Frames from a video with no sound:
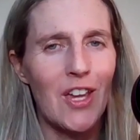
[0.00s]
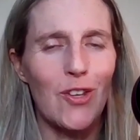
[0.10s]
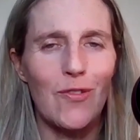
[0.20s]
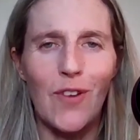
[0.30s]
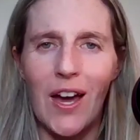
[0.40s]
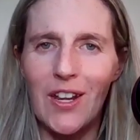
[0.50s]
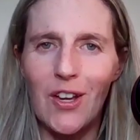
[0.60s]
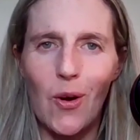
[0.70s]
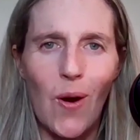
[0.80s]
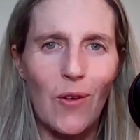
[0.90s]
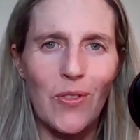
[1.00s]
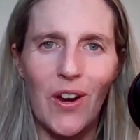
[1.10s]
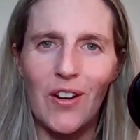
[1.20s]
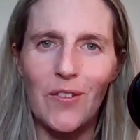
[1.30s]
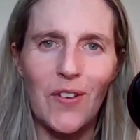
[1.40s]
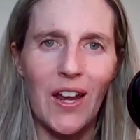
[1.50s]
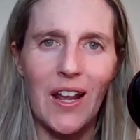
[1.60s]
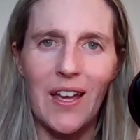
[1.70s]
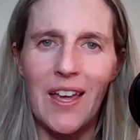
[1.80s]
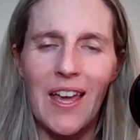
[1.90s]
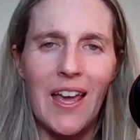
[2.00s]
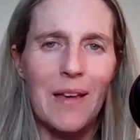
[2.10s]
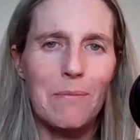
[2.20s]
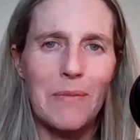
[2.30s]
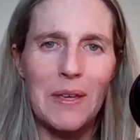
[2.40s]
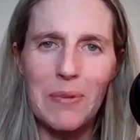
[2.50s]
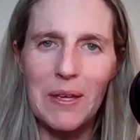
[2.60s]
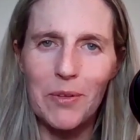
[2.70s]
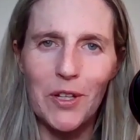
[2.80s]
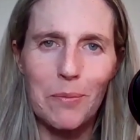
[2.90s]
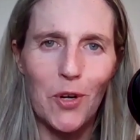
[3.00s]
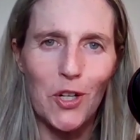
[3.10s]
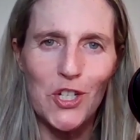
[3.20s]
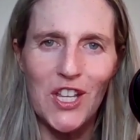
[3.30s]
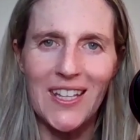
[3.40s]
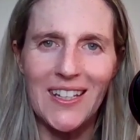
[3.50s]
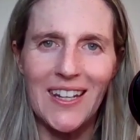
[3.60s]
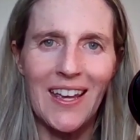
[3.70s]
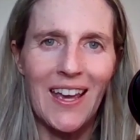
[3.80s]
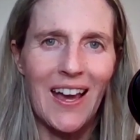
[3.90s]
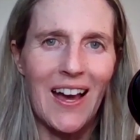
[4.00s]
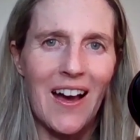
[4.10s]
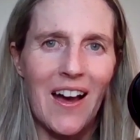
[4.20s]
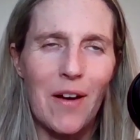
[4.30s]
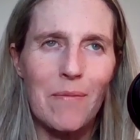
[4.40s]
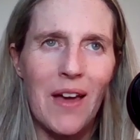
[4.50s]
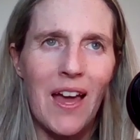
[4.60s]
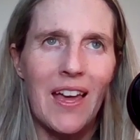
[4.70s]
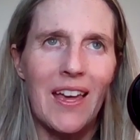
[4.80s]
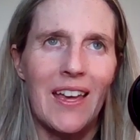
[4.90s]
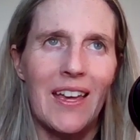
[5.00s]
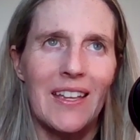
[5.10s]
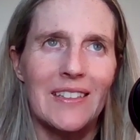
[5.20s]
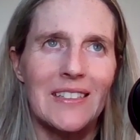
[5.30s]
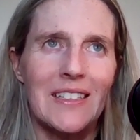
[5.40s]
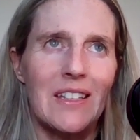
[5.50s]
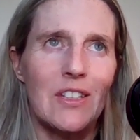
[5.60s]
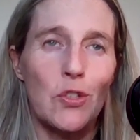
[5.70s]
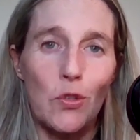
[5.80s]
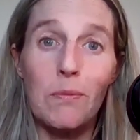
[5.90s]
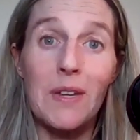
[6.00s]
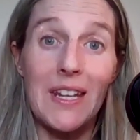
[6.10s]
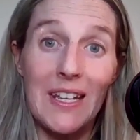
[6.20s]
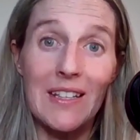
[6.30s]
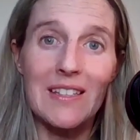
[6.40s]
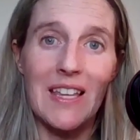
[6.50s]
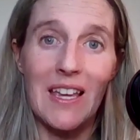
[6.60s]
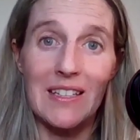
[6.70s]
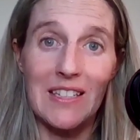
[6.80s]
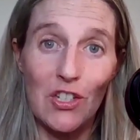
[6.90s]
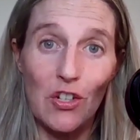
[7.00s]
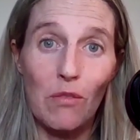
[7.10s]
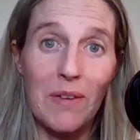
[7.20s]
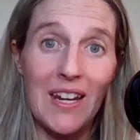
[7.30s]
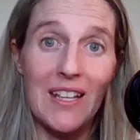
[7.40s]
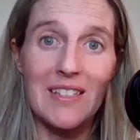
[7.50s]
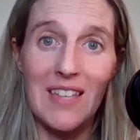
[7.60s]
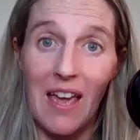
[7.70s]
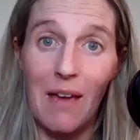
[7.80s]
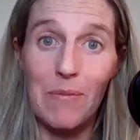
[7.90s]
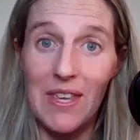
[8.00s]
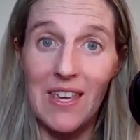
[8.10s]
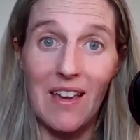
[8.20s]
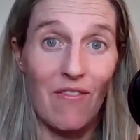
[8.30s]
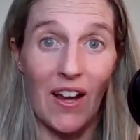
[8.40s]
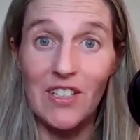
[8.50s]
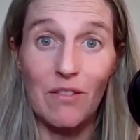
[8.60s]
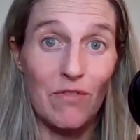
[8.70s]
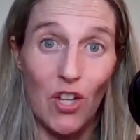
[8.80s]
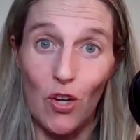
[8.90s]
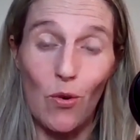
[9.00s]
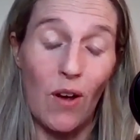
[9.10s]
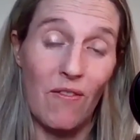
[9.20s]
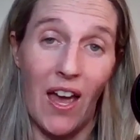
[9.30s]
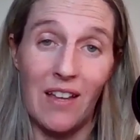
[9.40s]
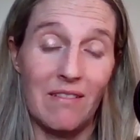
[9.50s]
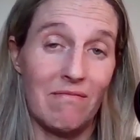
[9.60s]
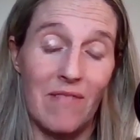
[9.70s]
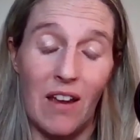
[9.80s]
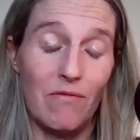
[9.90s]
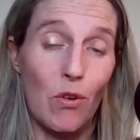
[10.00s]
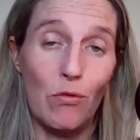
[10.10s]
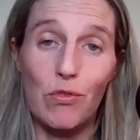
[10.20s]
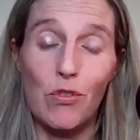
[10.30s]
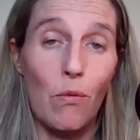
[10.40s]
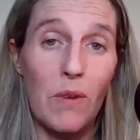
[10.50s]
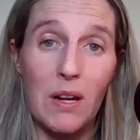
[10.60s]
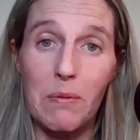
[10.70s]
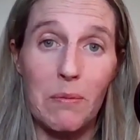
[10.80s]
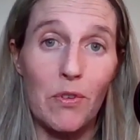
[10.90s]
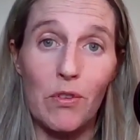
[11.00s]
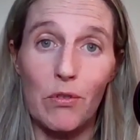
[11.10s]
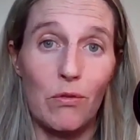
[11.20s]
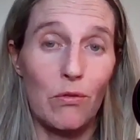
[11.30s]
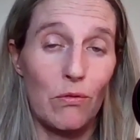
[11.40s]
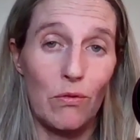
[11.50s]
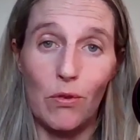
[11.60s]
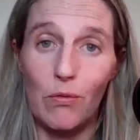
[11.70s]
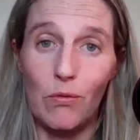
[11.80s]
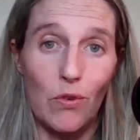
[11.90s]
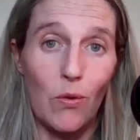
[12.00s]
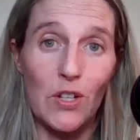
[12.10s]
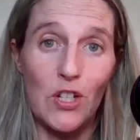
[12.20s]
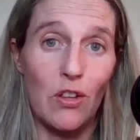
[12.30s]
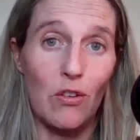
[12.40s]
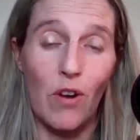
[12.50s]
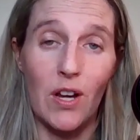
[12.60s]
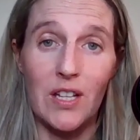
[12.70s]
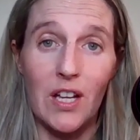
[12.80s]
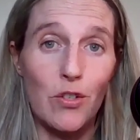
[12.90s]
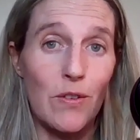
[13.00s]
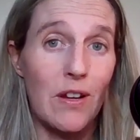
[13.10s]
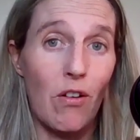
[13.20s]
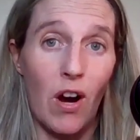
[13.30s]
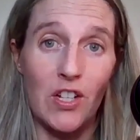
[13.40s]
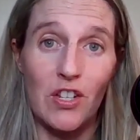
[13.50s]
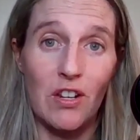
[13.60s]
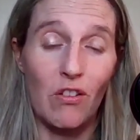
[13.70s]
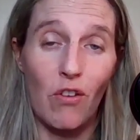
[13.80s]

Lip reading: You've got to go out there. You've got to meet people in person. Um, Zoom meetings and digital meetings can be effective too. I know so many people who know each other cross country, cross